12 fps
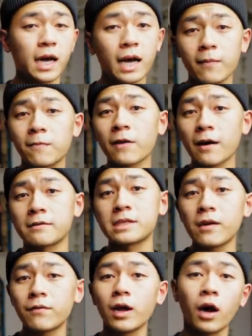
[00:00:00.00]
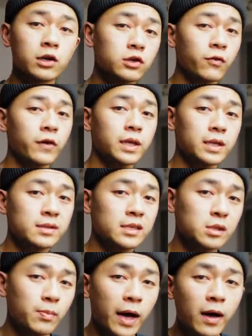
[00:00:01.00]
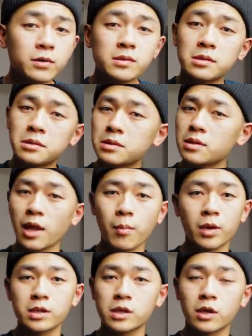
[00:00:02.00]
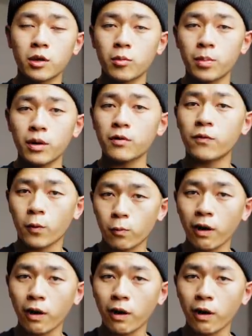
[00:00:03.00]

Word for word: I'm 5'7", 156 pounds, slim muscular build for